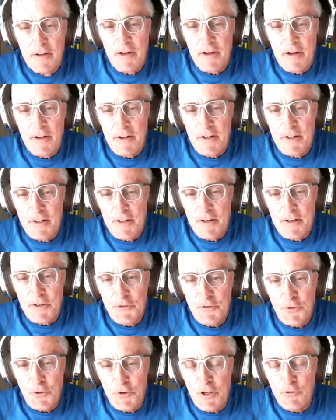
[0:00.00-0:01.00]
Uh,
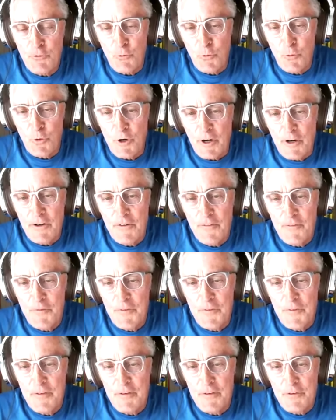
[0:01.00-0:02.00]
so it doesn't work.
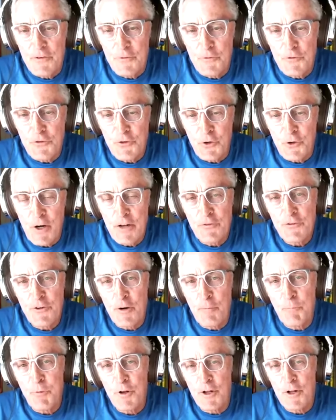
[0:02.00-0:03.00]
So I
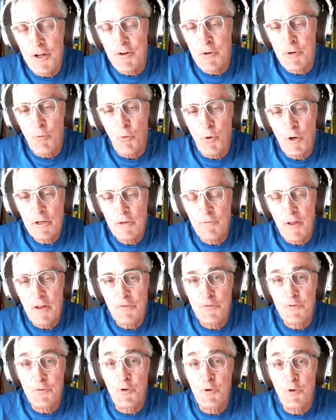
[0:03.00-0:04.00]
started planning out what,
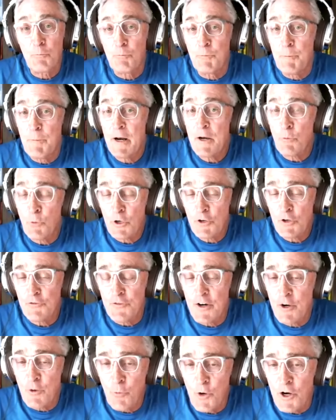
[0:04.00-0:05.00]
but it works
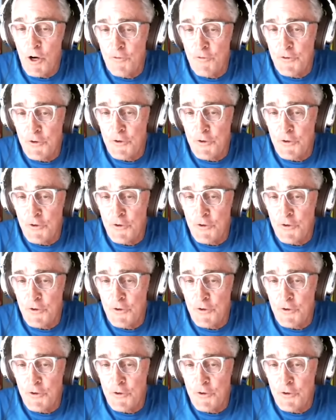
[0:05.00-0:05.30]
very well for